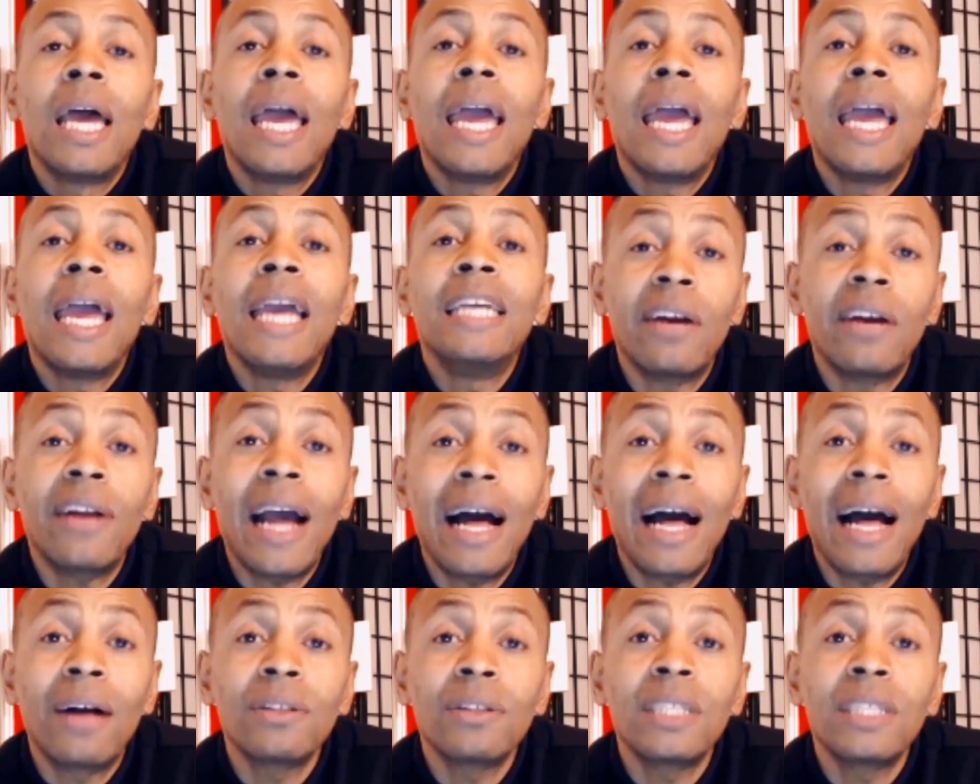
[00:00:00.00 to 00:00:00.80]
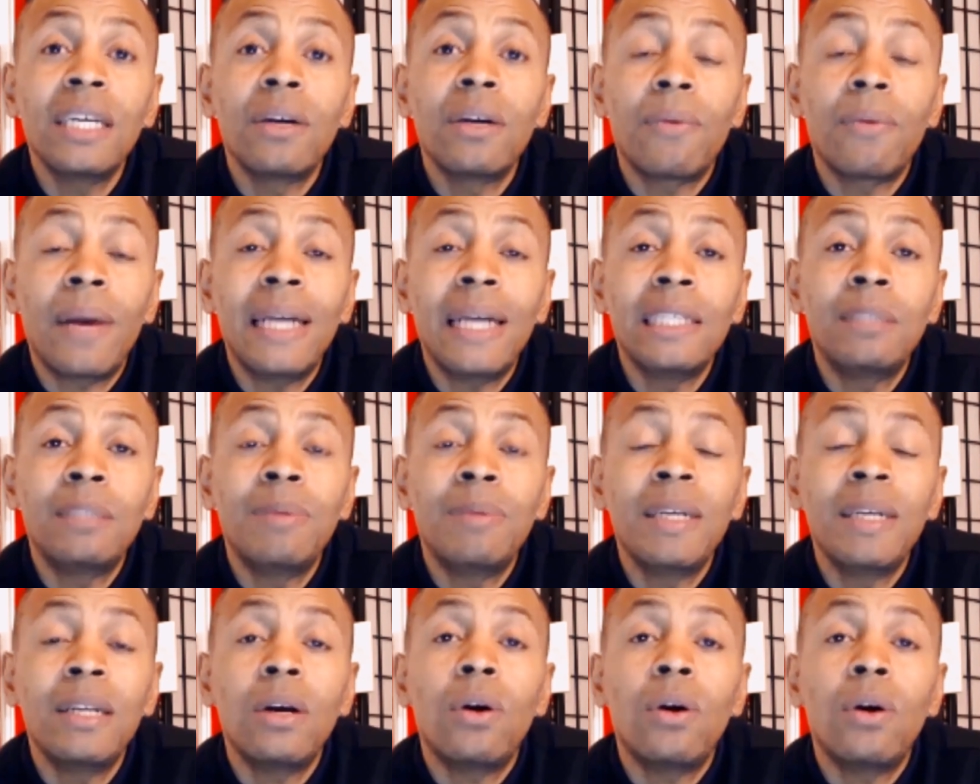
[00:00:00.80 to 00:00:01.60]
shared housing
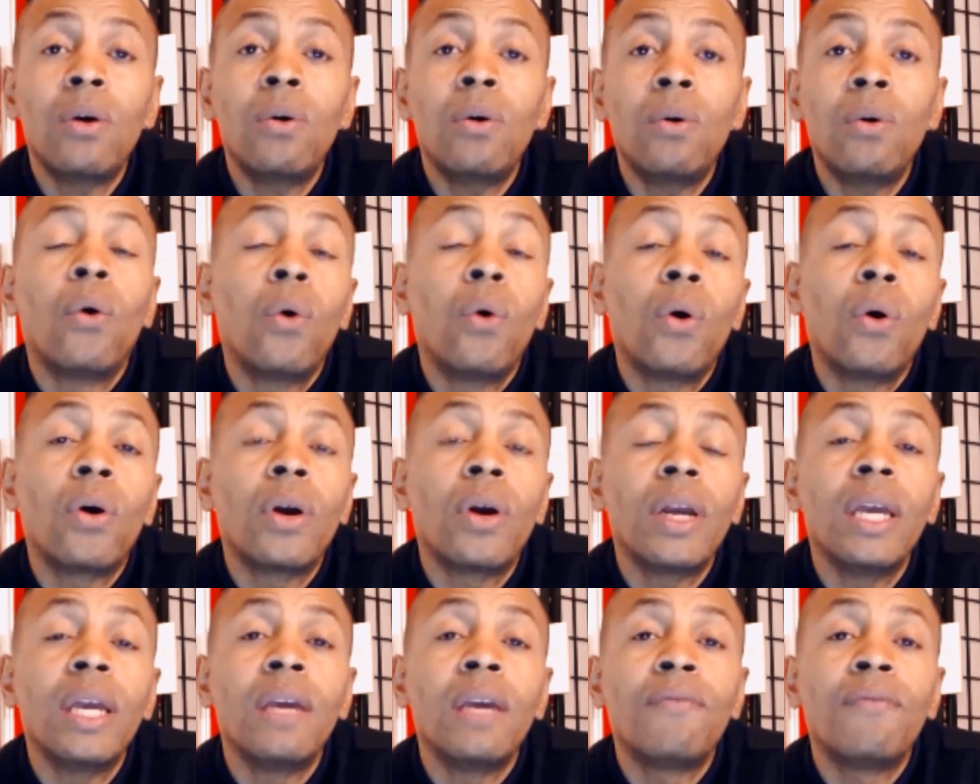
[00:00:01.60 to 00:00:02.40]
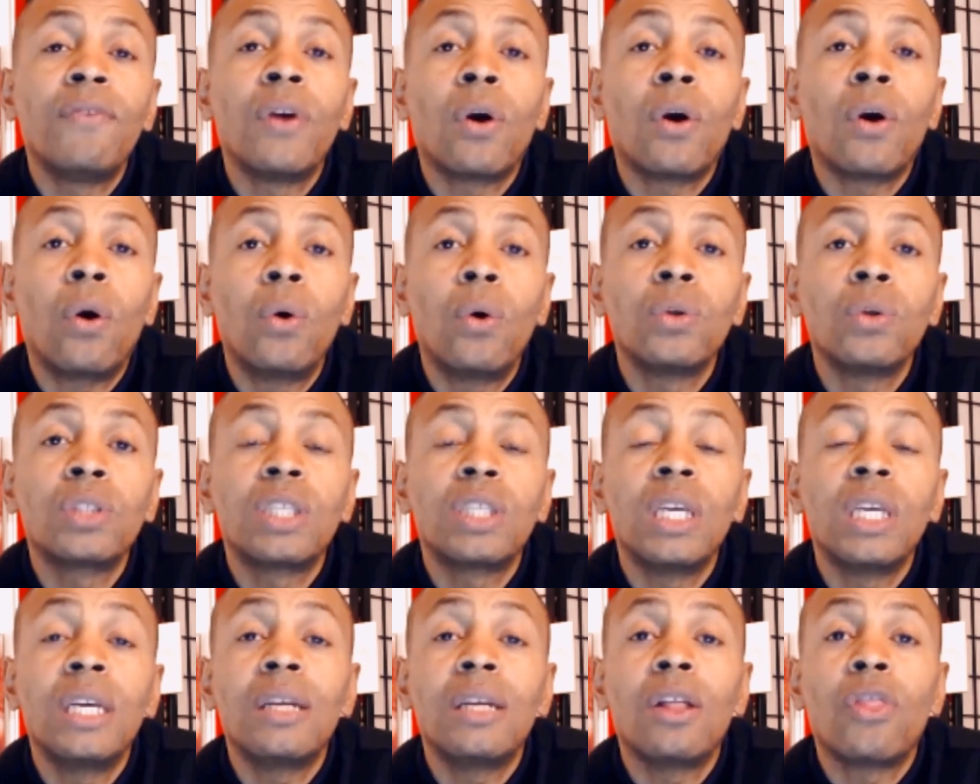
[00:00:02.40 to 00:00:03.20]
arrangement or if you're
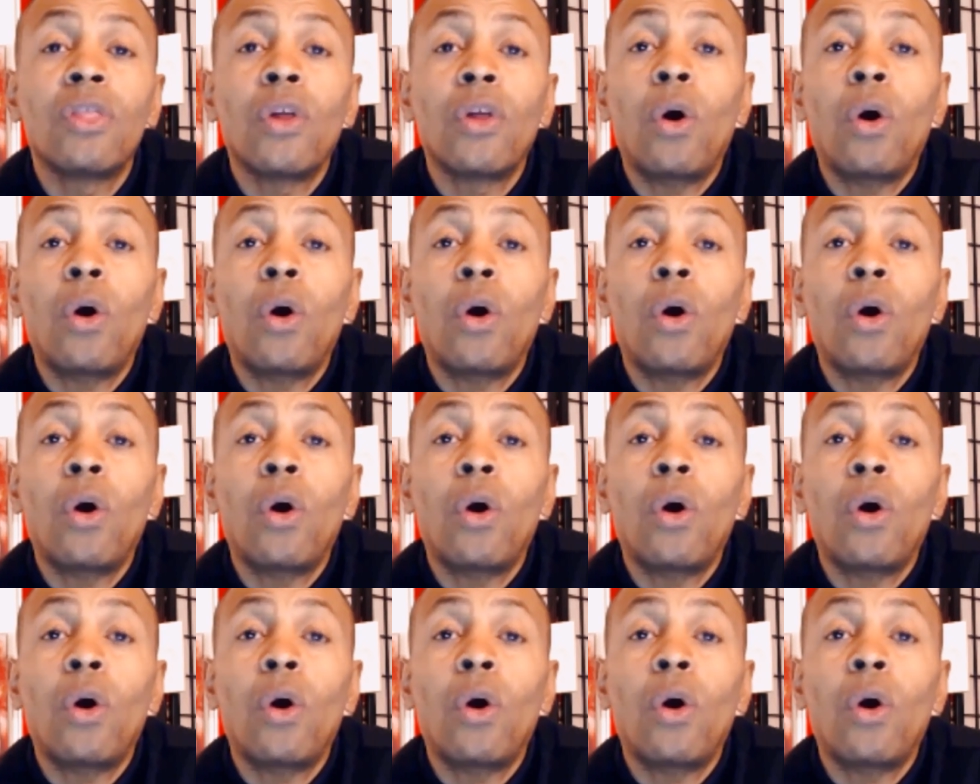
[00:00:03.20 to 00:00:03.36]
hosting